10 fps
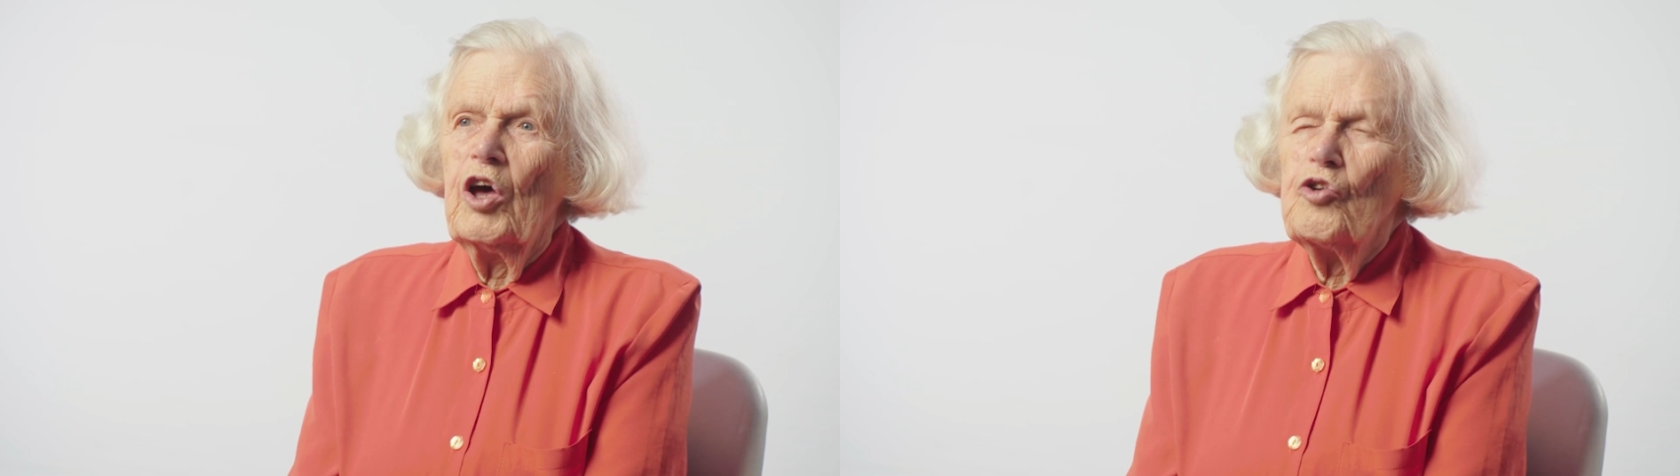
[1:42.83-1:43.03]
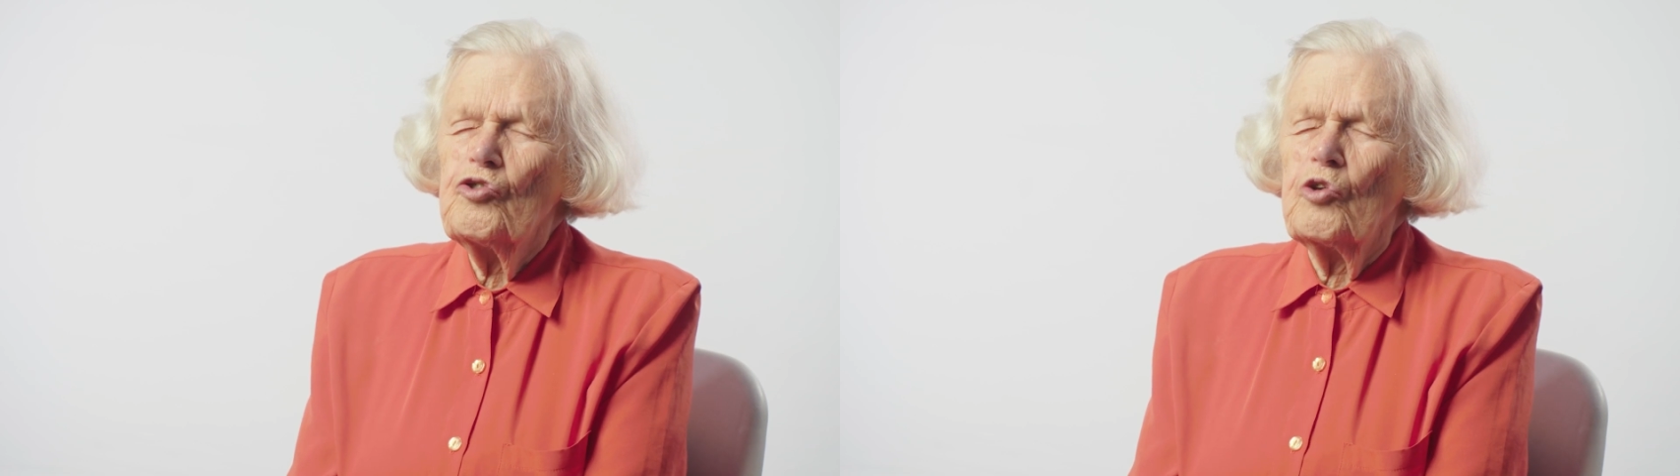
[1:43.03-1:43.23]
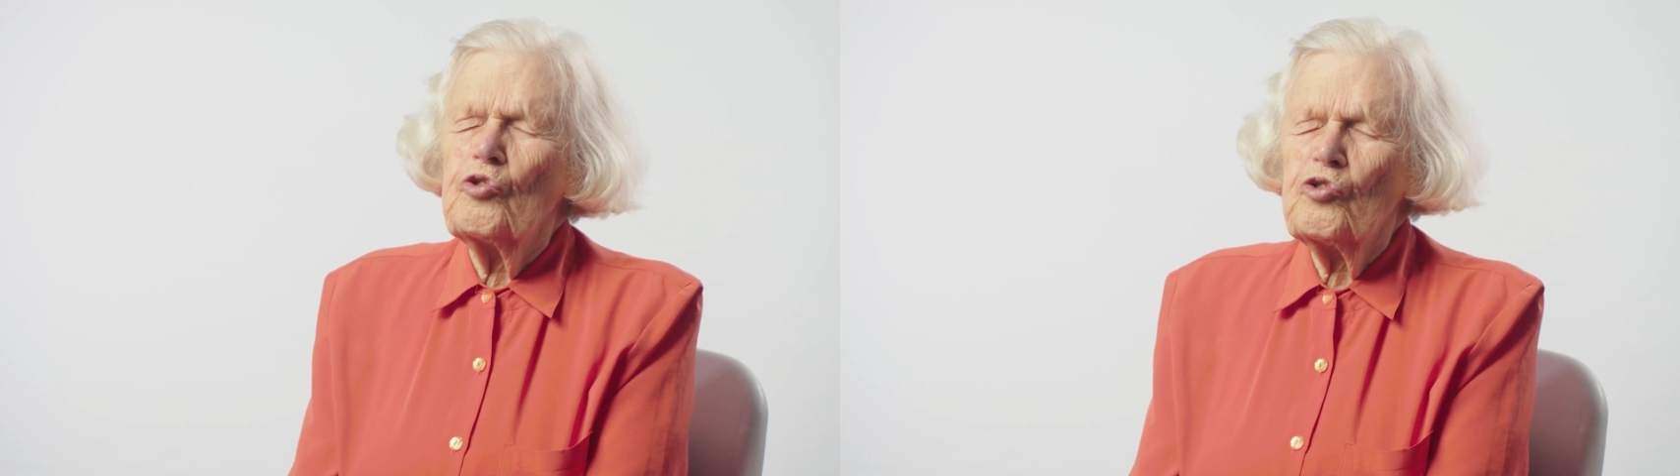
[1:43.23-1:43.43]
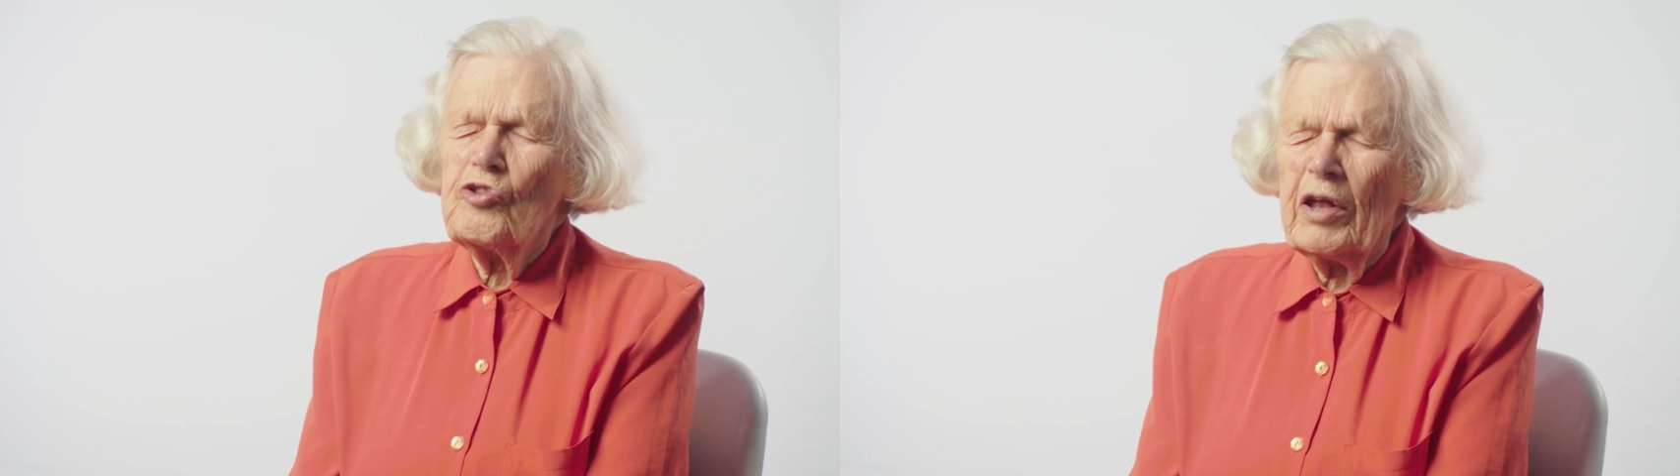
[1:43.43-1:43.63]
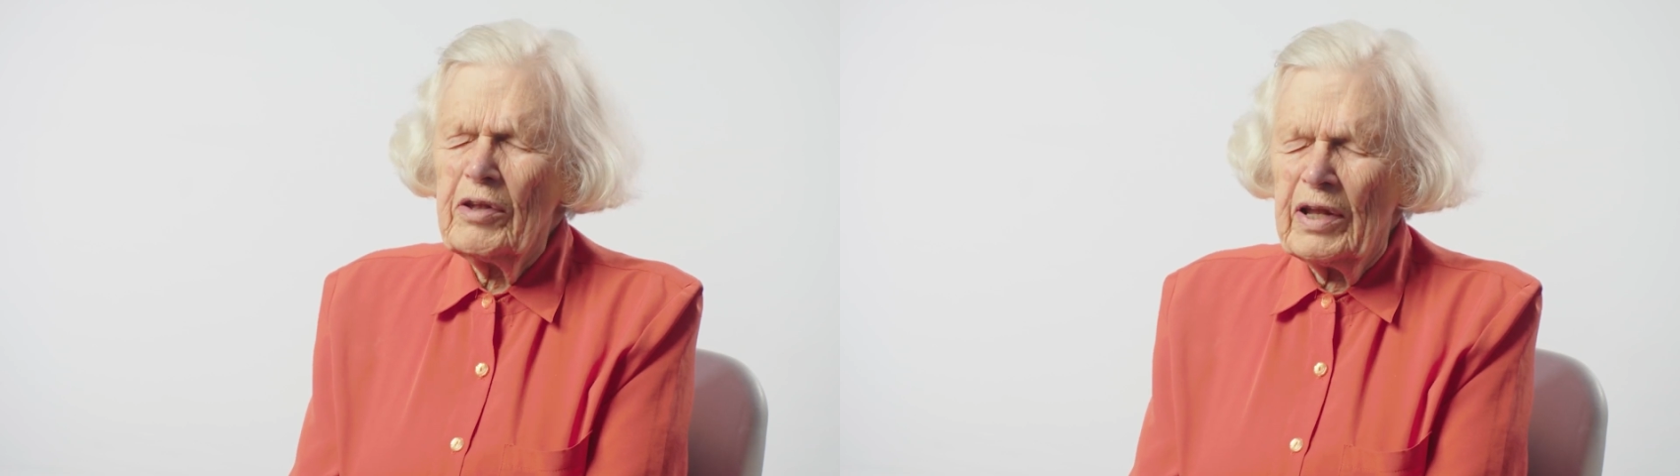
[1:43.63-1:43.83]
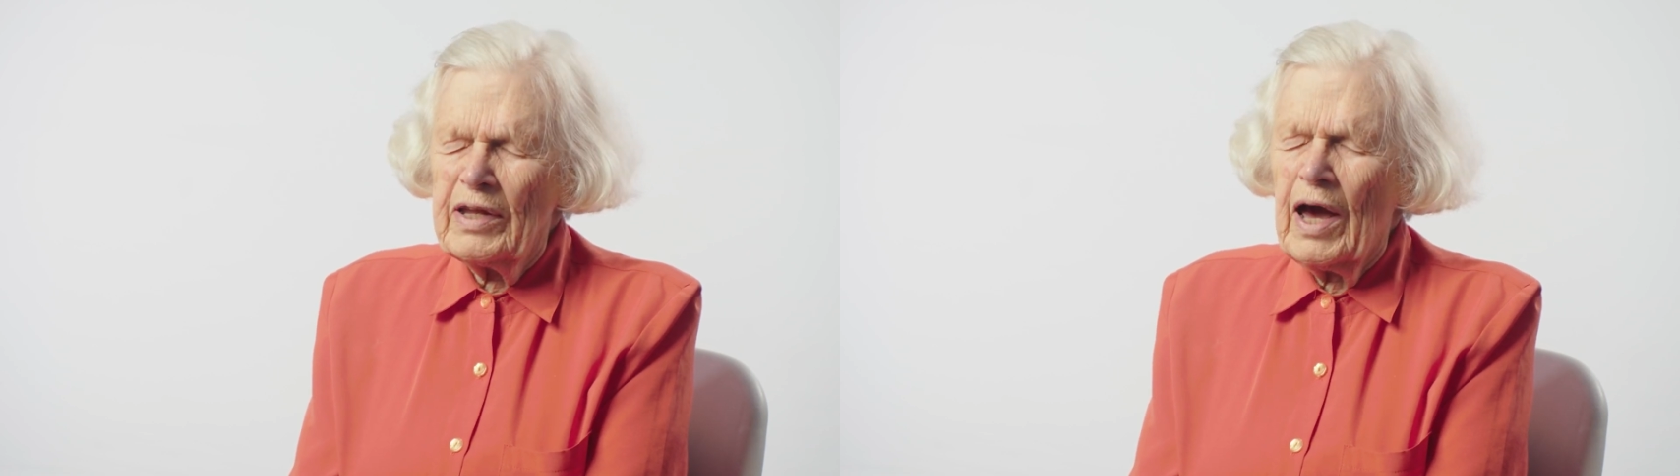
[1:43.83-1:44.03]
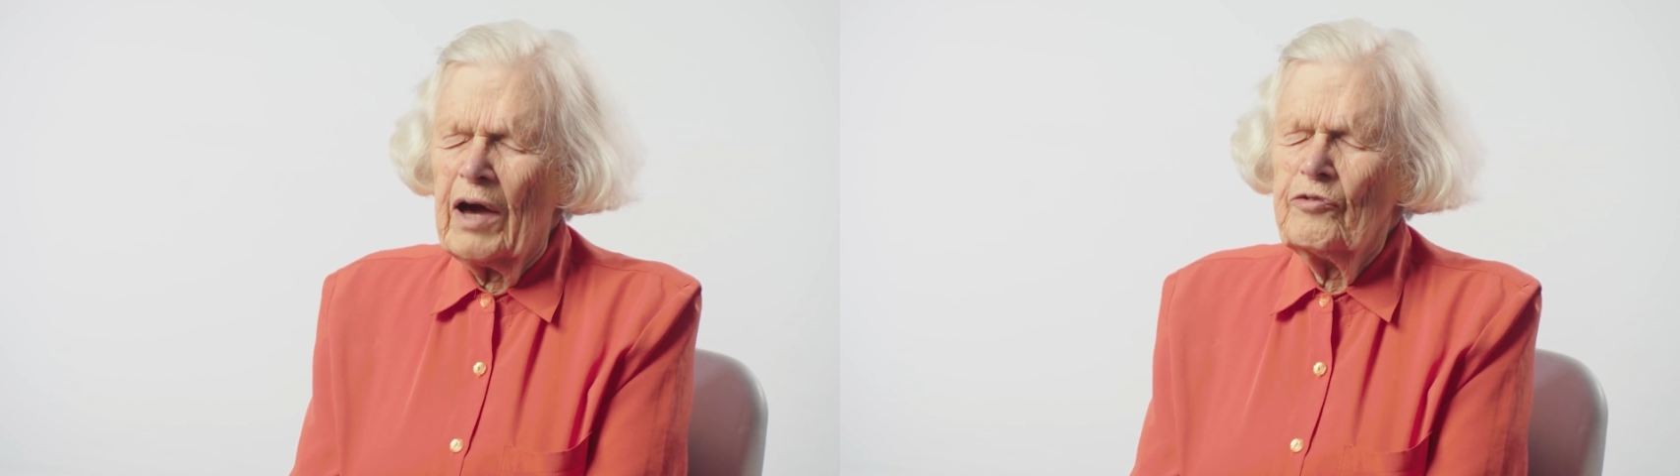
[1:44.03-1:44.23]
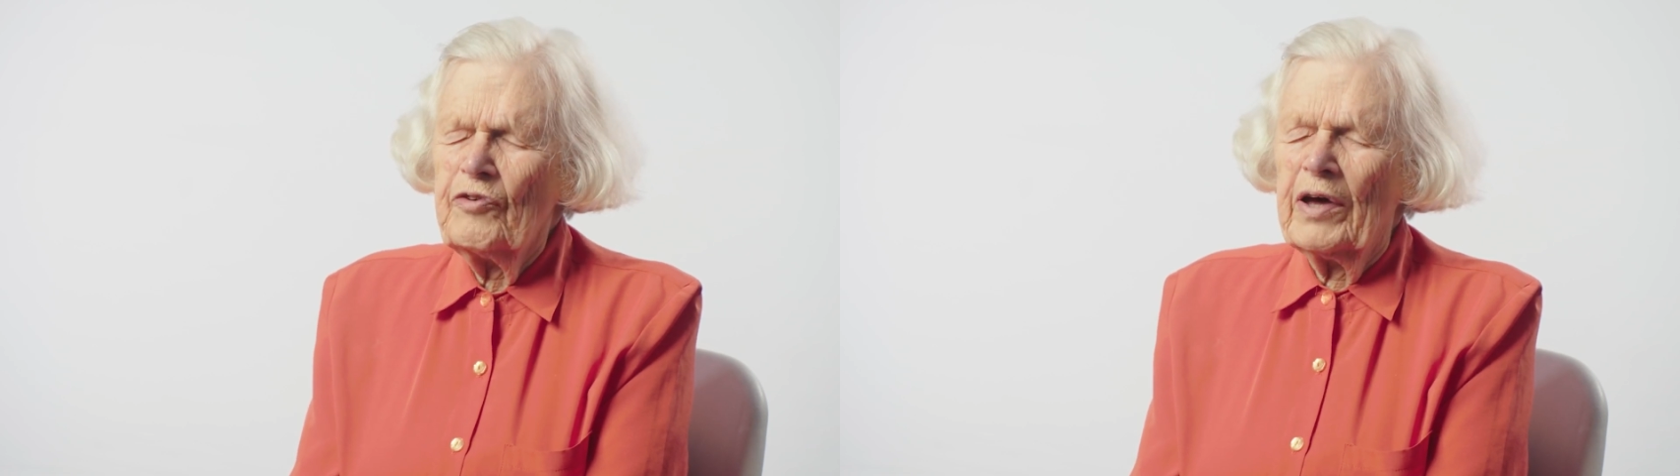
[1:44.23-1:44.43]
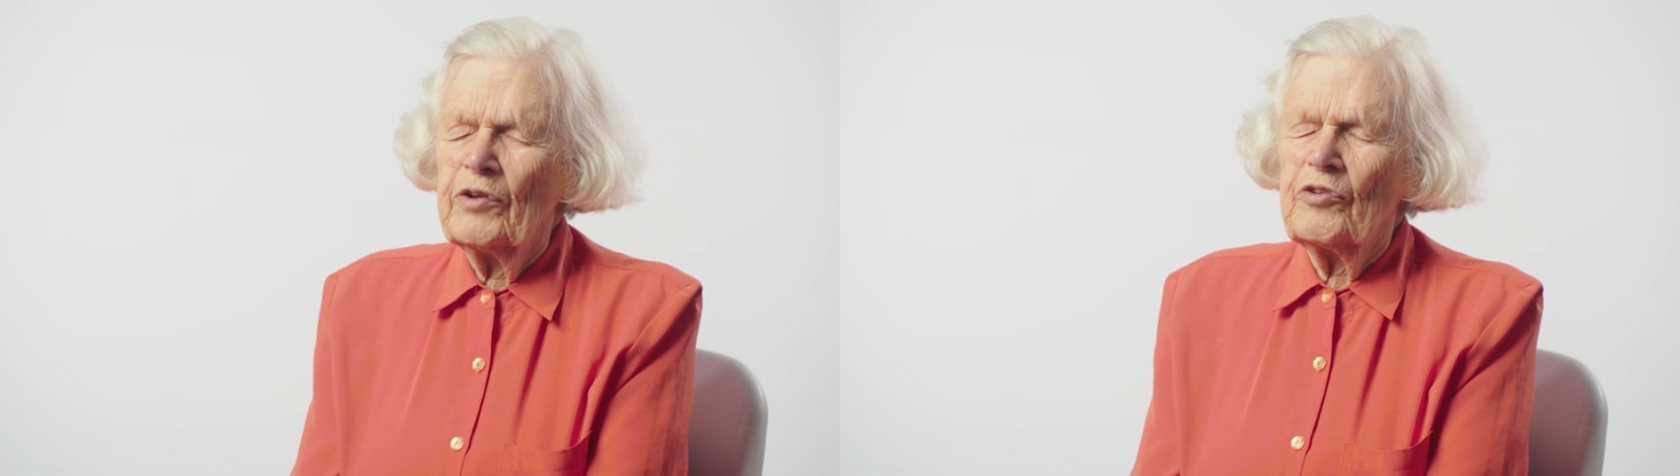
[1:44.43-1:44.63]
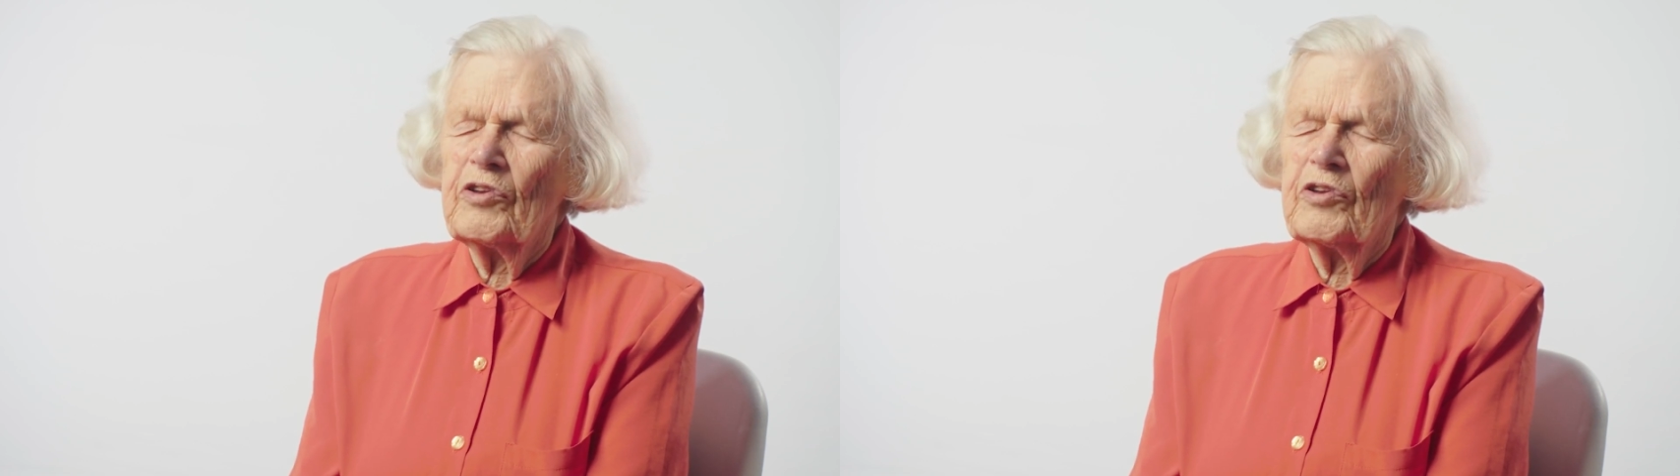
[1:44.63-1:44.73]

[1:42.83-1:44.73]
So suddenly I found